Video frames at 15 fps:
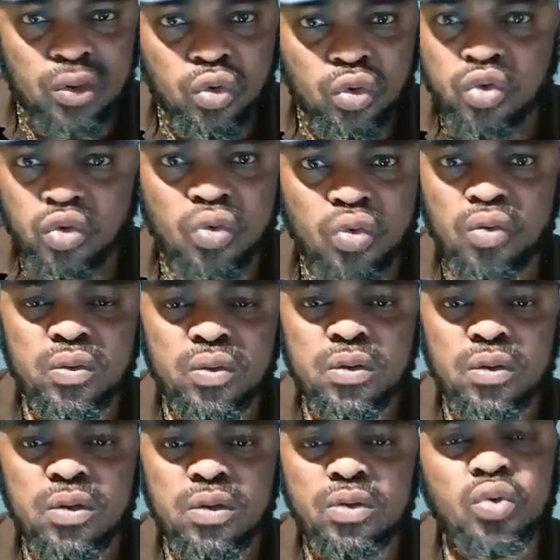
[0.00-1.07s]
Ojukwu
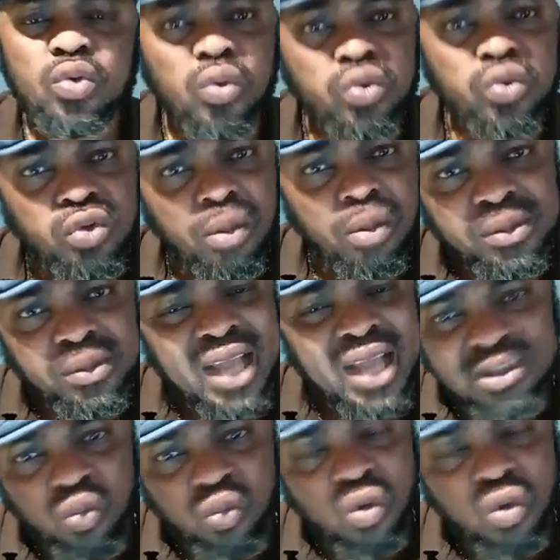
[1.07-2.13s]
to stop
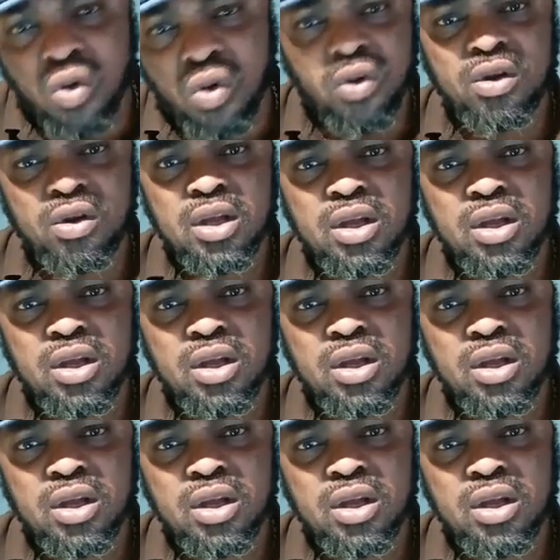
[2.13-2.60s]
that war.